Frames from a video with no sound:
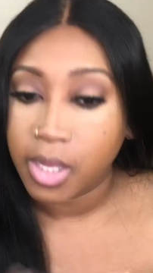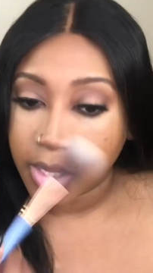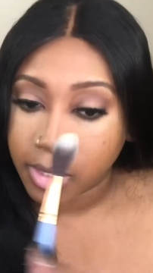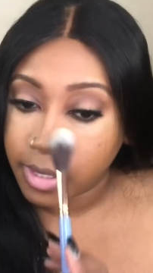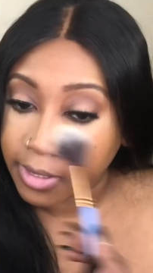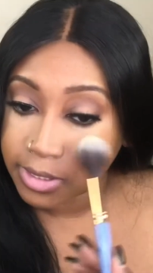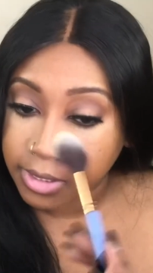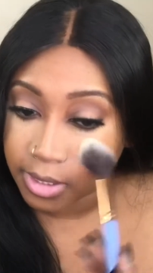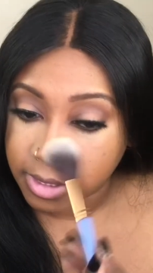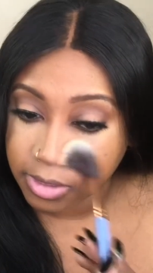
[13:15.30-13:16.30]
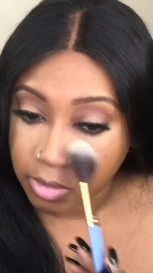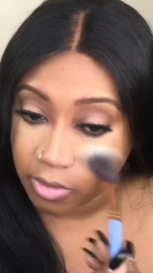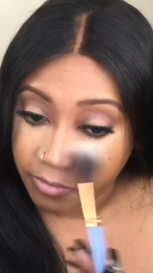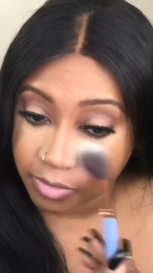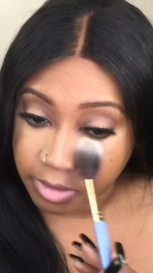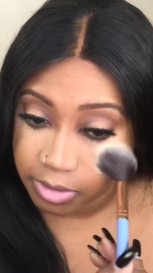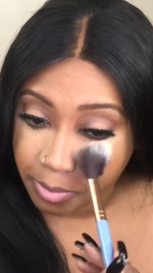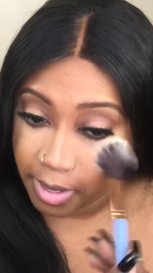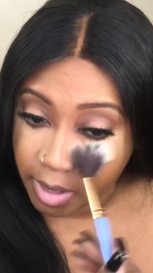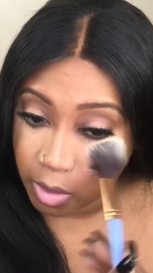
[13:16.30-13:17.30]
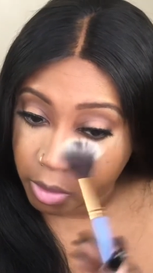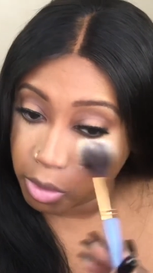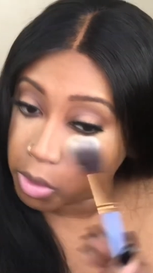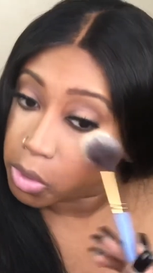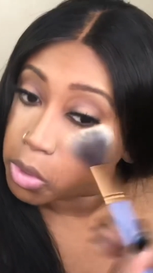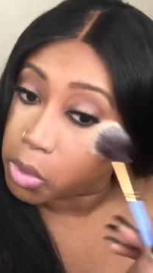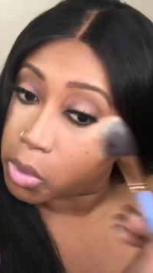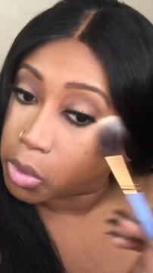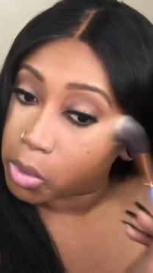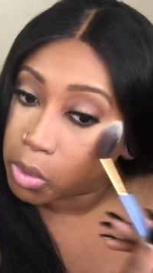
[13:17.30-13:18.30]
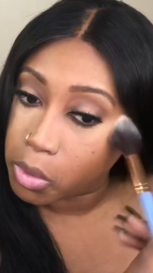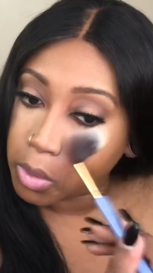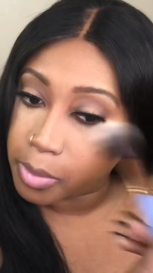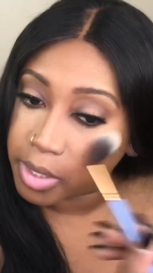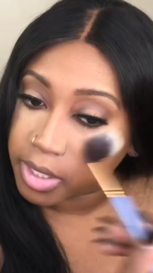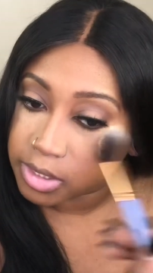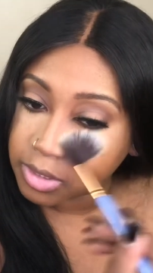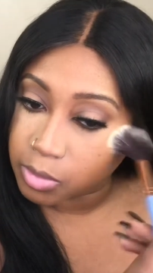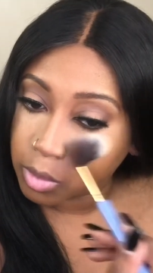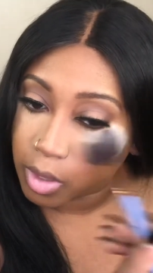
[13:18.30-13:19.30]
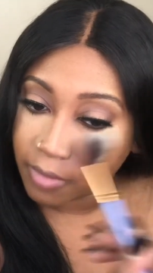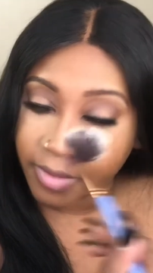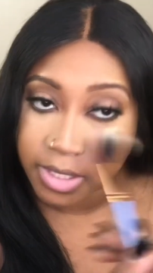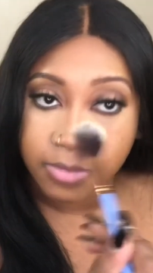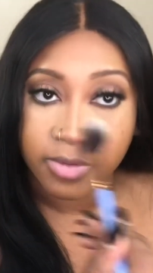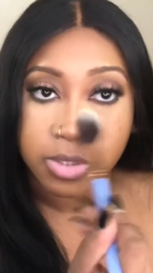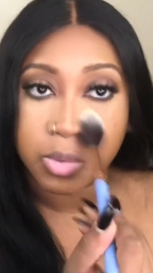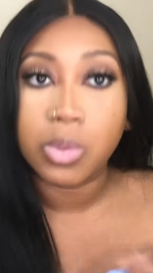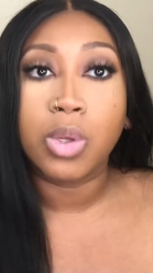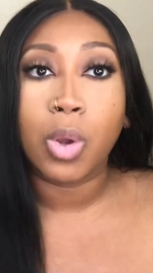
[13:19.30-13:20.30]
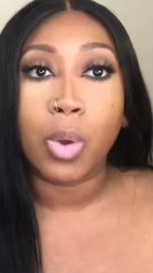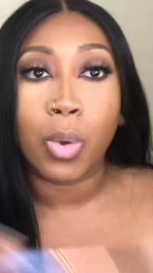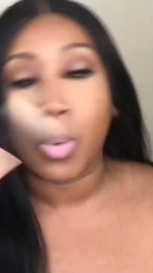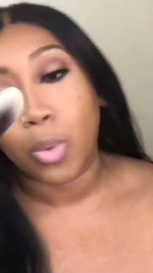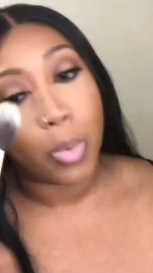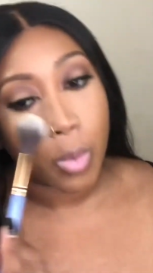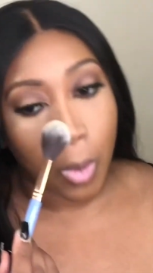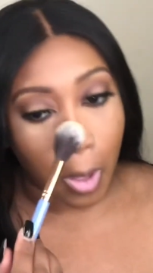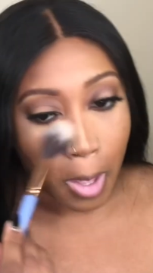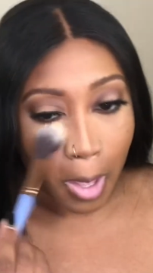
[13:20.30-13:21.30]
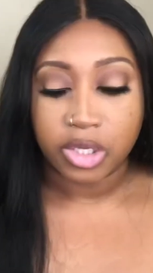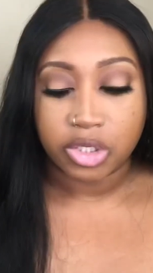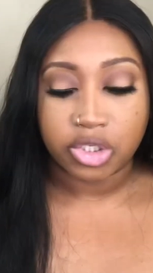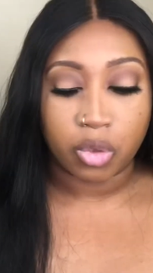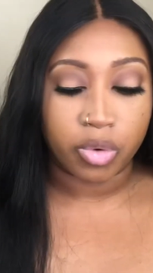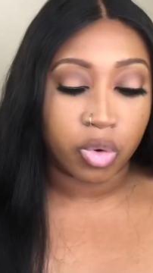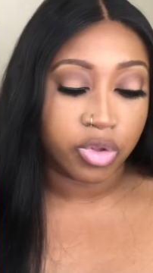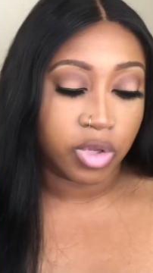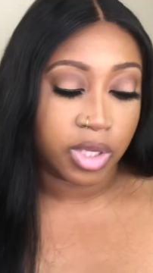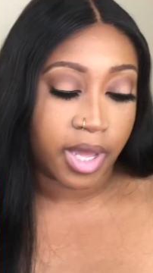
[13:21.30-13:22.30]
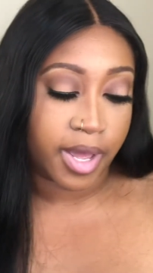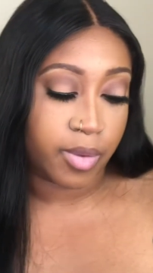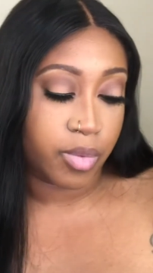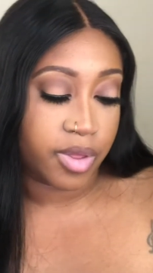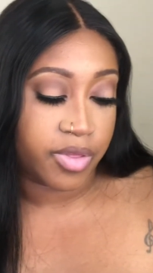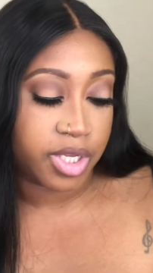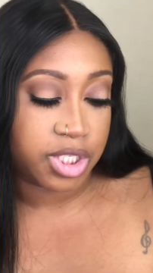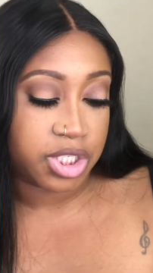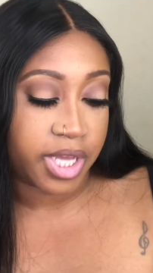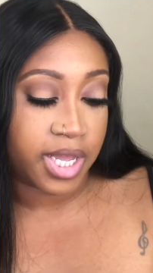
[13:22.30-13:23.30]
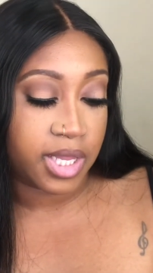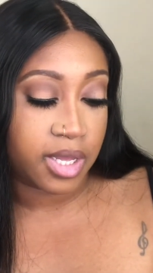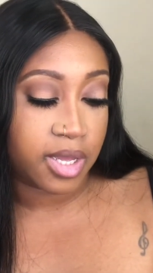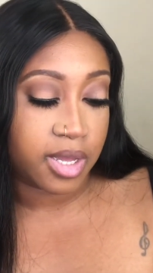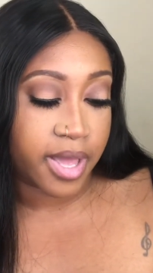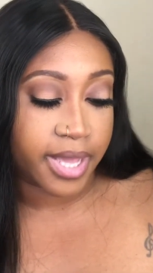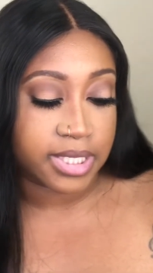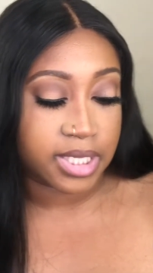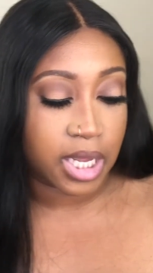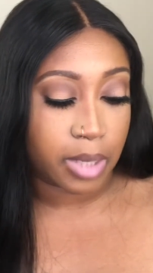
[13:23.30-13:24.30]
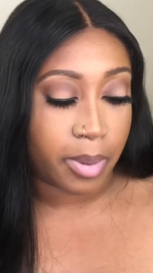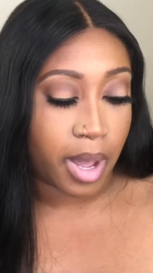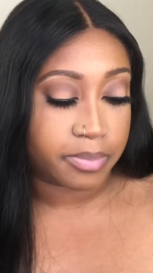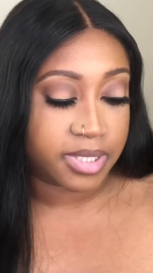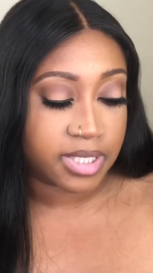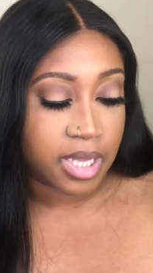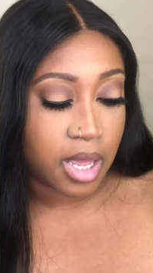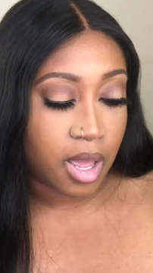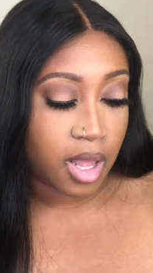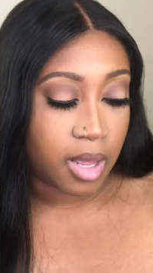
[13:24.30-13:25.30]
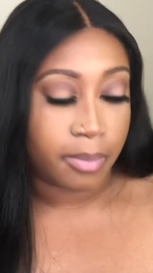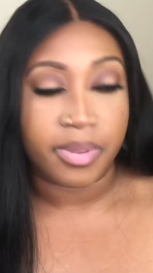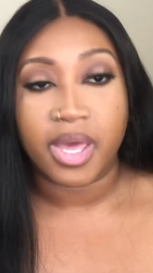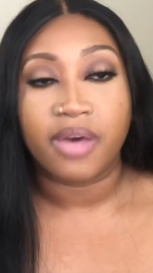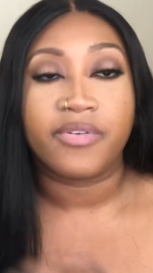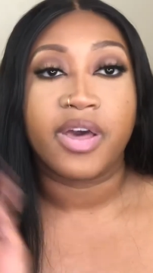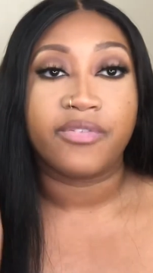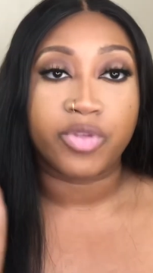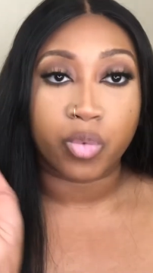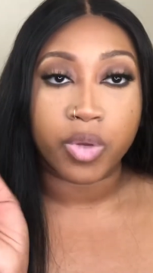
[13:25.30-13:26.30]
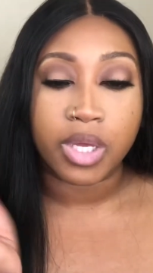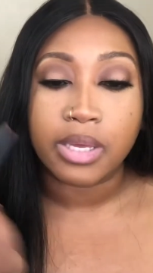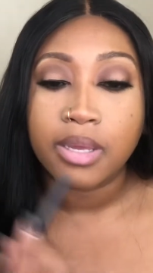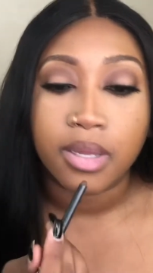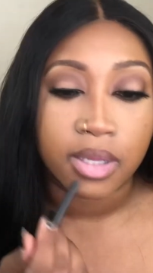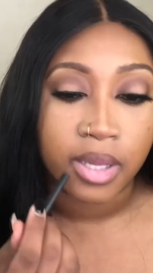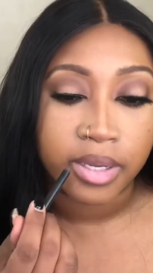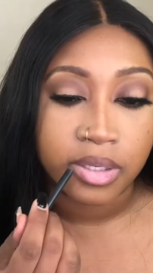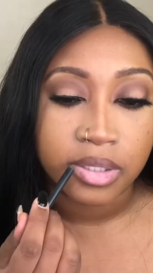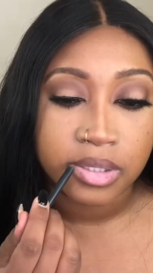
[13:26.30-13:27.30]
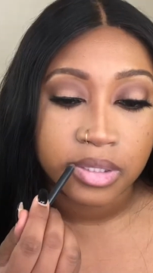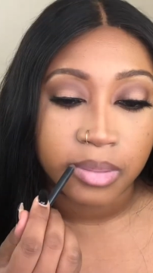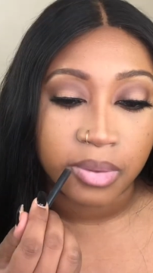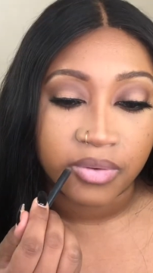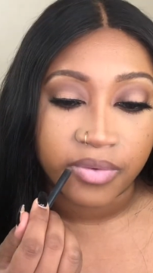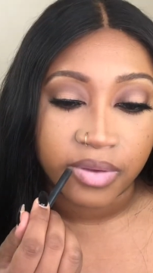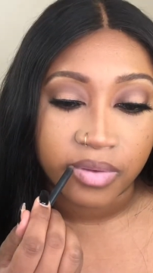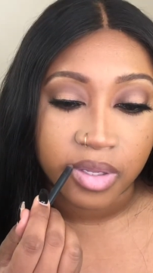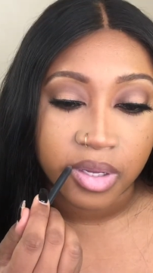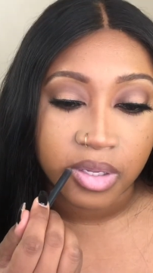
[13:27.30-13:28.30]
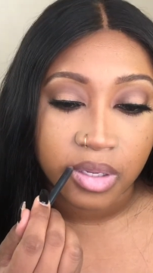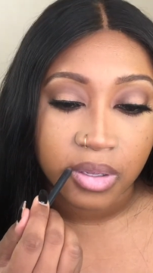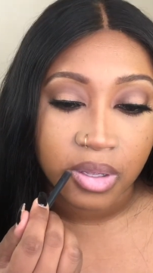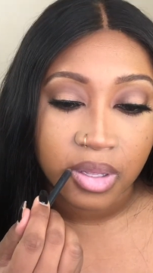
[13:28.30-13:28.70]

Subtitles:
Now let's dust off this powder because it's on our face for too long. So we're going to line with Shayla X ColourPop's BFF3 liner. This is like my favorite liner though.